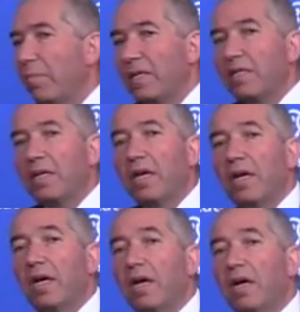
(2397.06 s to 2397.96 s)
But uh,
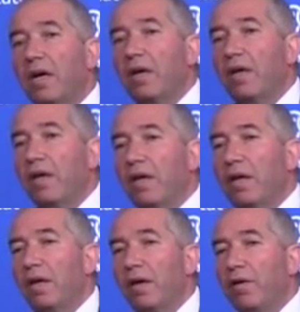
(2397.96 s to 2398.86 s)
uh,
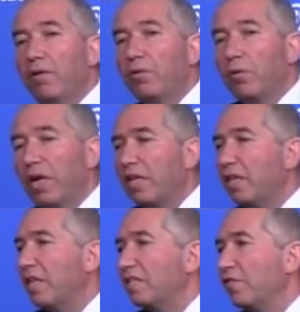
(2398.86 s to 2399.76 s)
to get
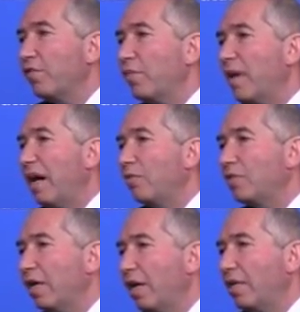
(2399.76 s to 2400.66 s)
things from
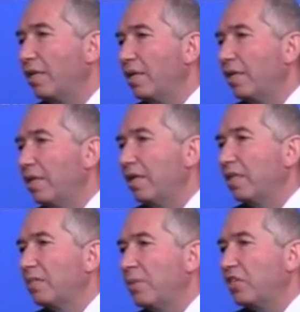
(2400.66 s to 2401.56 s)
outside,
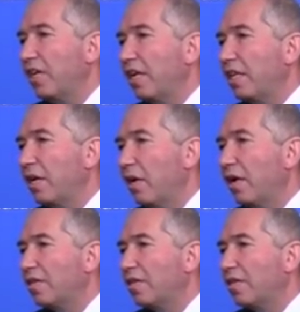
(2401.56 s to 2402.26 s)
especially there